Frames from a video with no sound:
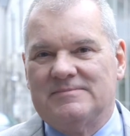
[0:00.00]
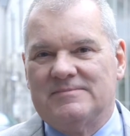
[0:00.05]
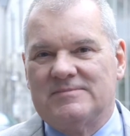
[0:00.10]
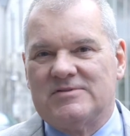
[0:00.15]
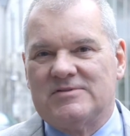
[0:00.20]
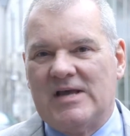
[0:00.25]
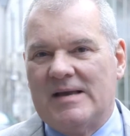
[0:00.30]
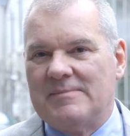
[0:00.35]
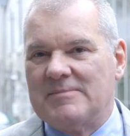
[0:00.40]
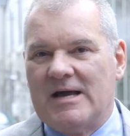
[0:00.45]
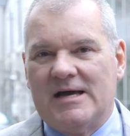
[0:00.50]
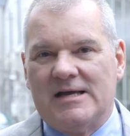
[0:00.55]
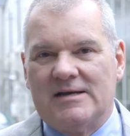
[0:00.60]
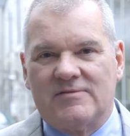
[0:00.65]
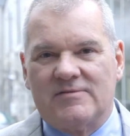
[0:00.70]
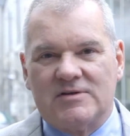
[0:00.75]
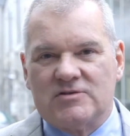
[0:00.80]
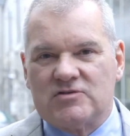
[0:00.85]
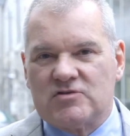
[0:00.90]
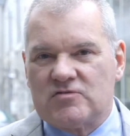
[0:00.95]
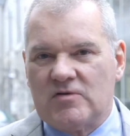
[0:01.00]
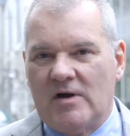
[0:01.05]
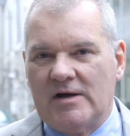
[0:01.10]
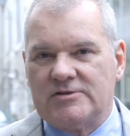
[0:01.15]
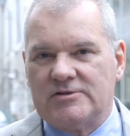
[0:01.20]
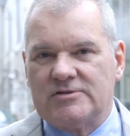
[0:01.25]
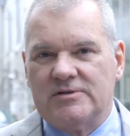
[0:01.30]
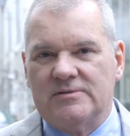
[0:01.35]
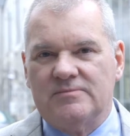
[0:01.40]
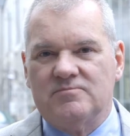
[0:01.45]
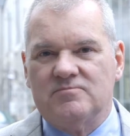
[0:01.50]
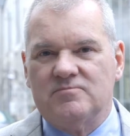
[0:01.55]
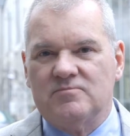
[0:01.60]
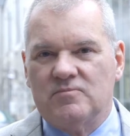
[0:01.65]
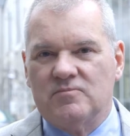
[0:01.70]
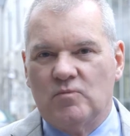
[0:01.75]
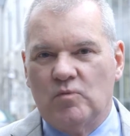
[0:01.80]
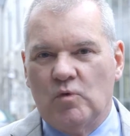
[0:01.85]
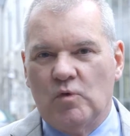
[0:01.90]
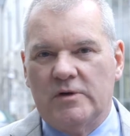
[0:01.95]
Same kind of construction,
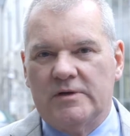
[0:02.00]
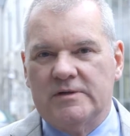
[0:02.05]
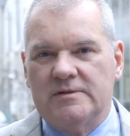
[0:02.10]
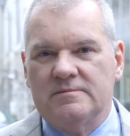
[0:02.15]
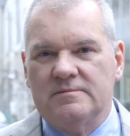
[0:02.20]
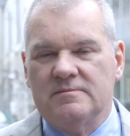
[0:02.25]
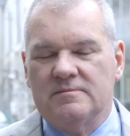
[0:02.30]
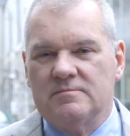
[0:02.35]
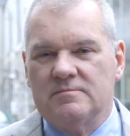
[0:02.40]
wood,